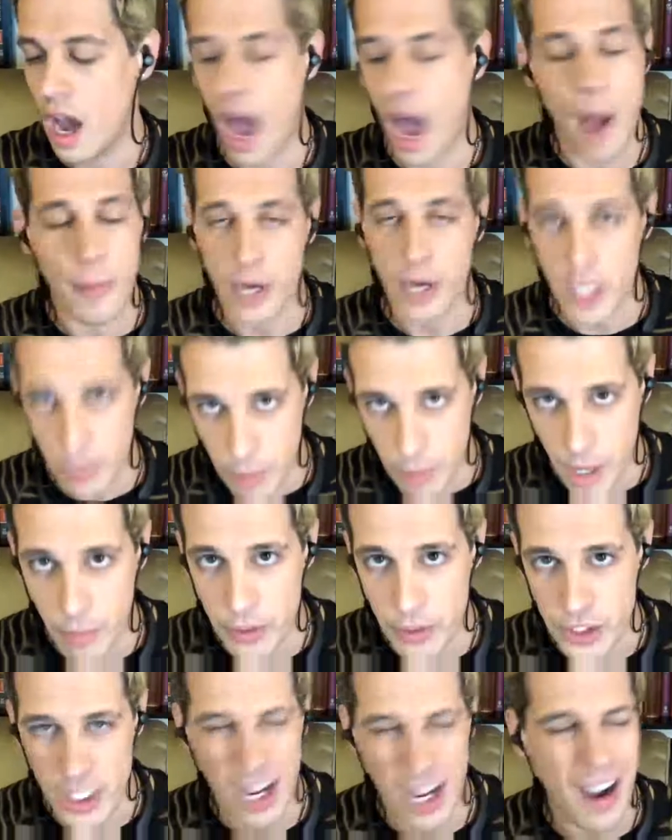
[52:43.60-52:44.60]
I'm going to
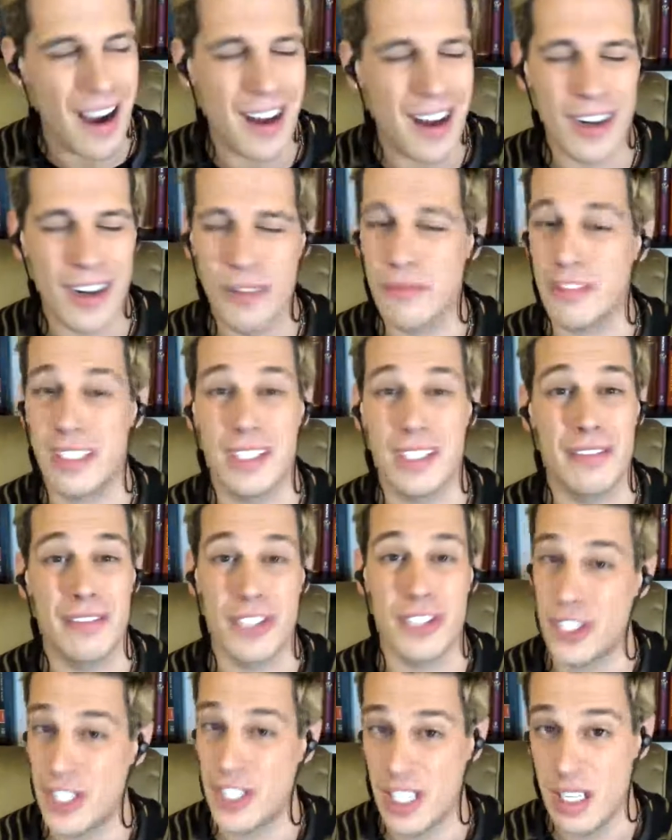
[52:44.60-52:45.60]
publish it. I don't give a
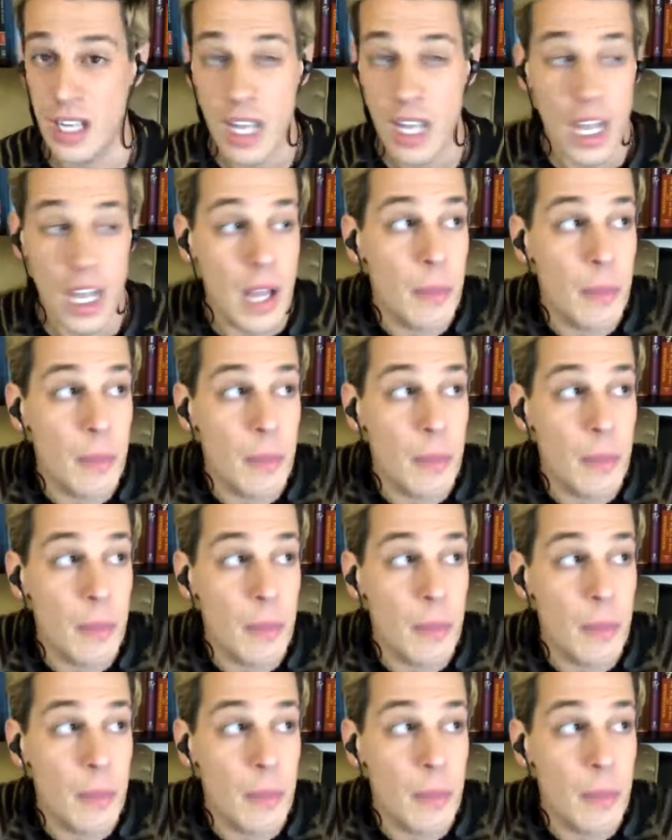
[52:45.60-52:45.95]
shit